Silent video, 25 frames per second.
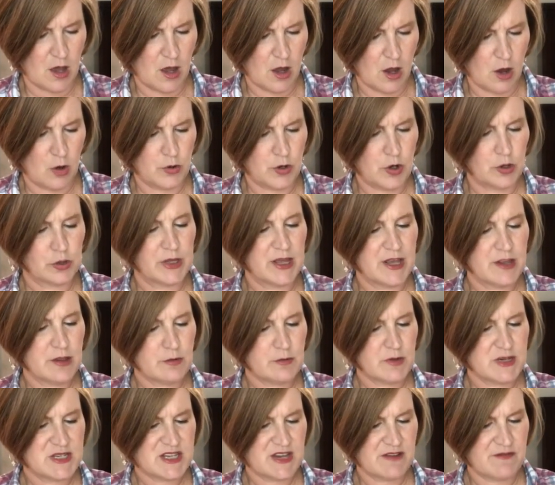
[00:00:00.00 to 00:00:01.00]
oh, you'll
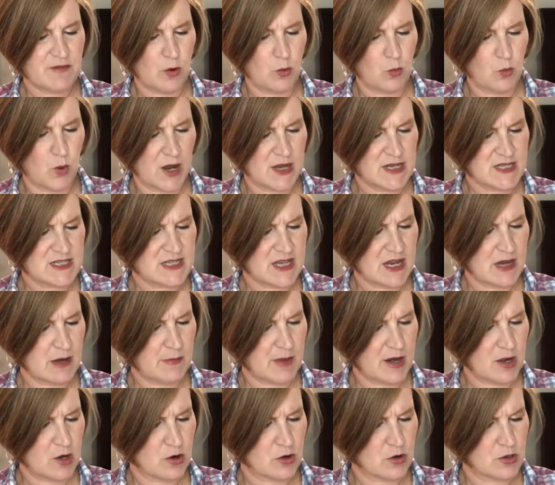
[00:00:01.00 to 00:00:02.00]
either receive a one
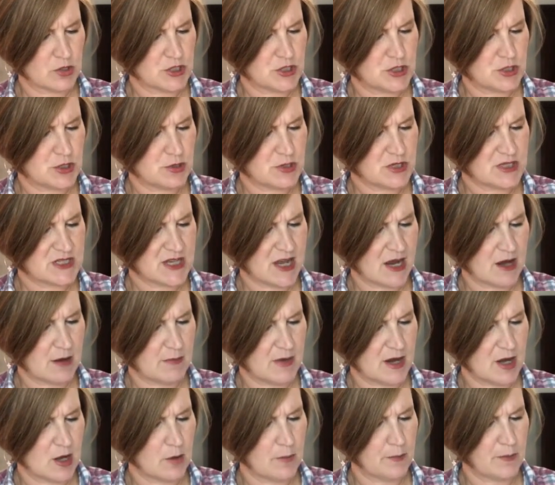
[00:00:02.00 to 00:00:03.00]
centimeter or two
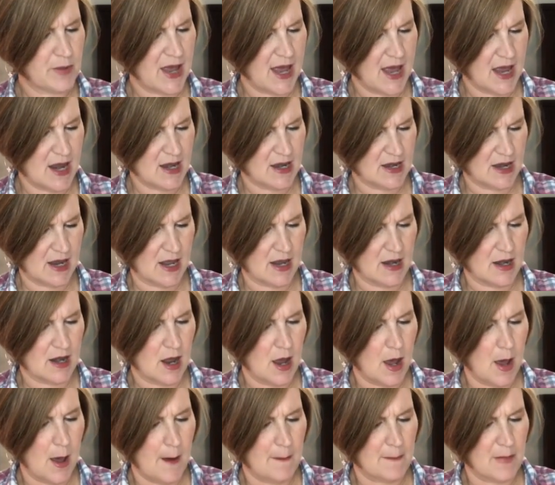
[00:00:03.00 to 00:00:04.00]
centimeter pendant,
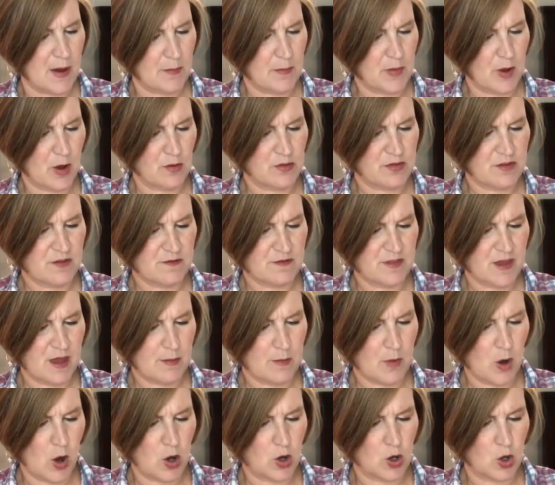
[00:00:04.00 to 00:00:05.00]
but both of
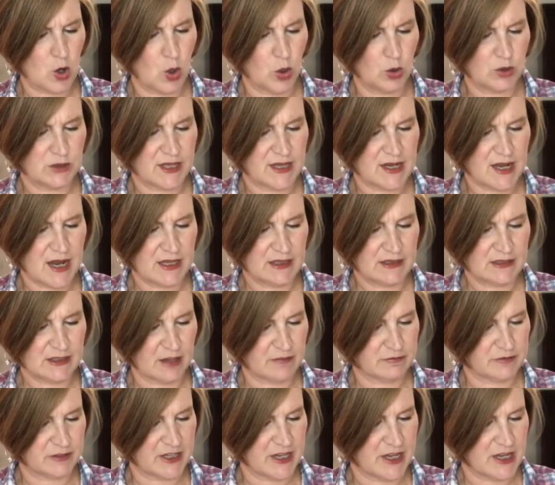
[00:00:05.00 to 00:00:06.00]
them are golden and
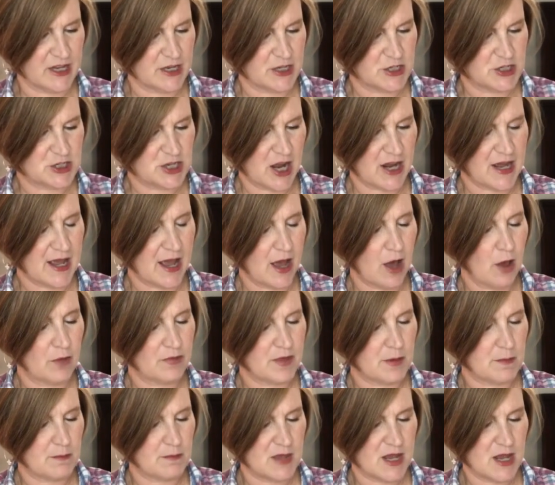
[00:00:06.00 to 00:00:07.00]
lovely. Check out
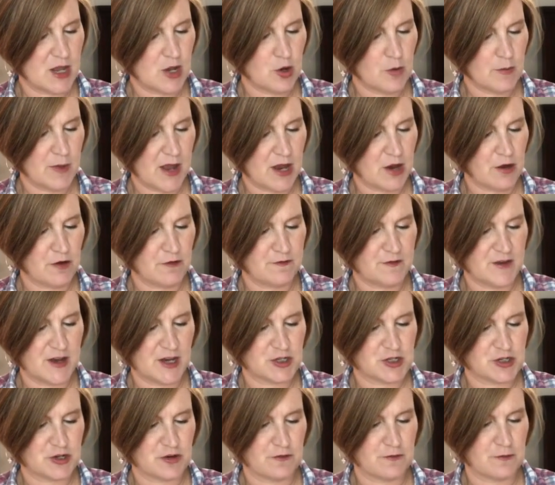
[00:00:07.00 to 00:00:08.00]
the Meet Your Maker
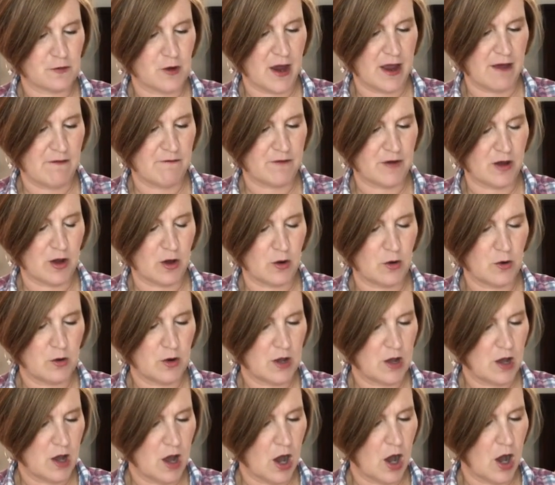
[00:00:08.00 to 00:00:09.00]
feature for info
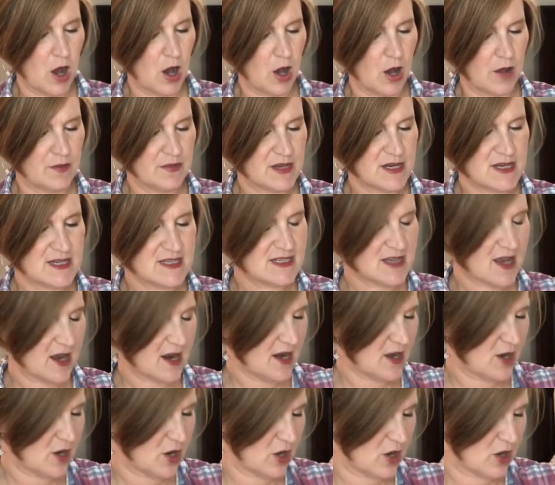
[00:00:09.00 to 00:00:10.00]
on the
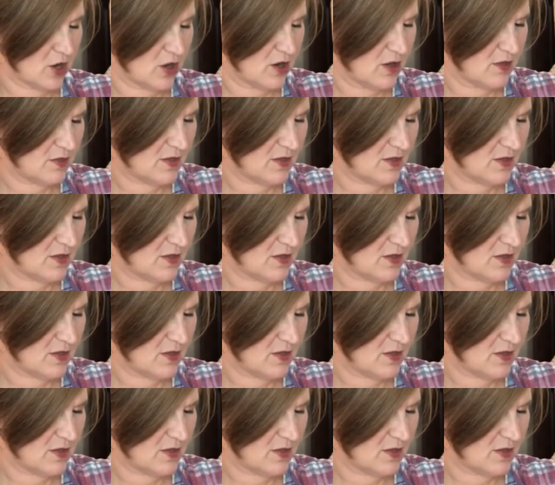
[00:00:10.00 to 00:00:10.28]
designer.